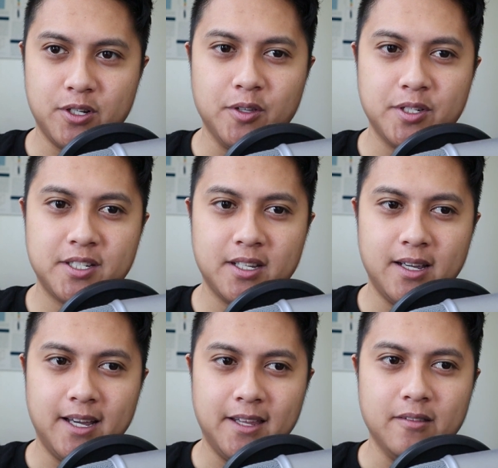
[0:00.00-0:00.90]
results
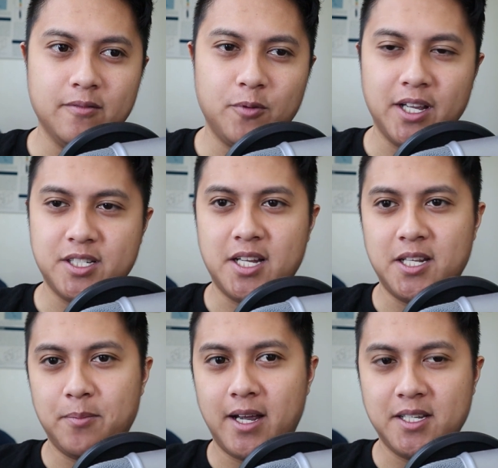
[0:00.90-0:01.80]
and realizing I
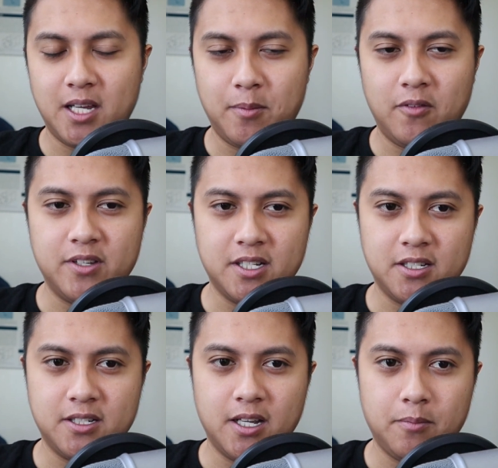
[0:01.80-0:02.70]
didn't pass the AP
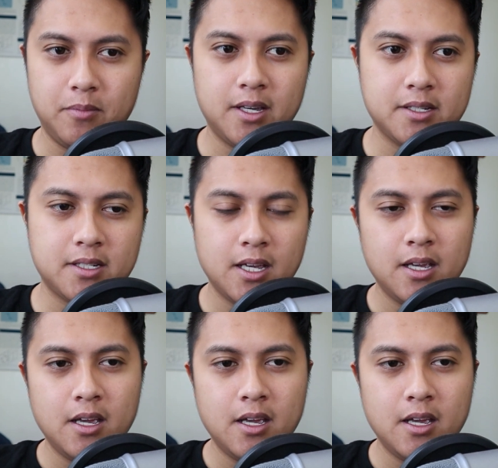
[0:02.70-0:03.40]
Physics exam, because